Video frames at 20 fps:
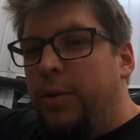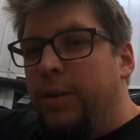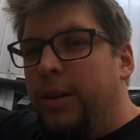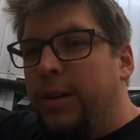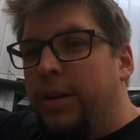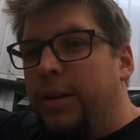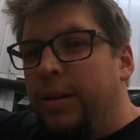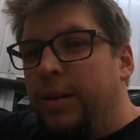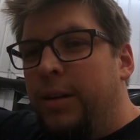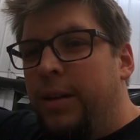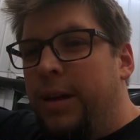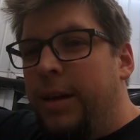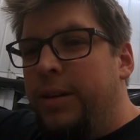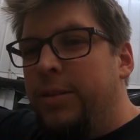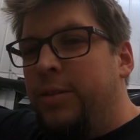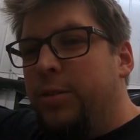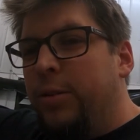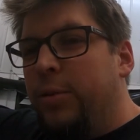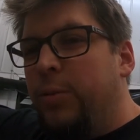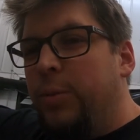to get a
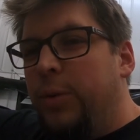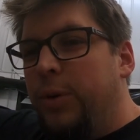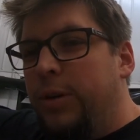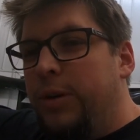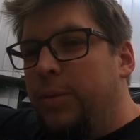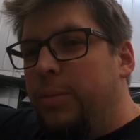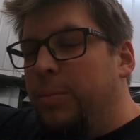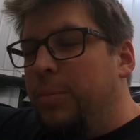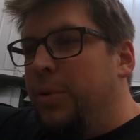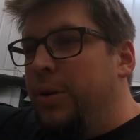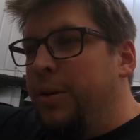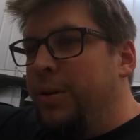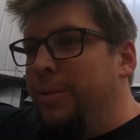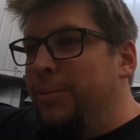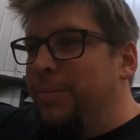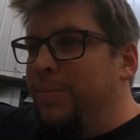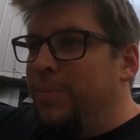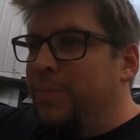nicer one, but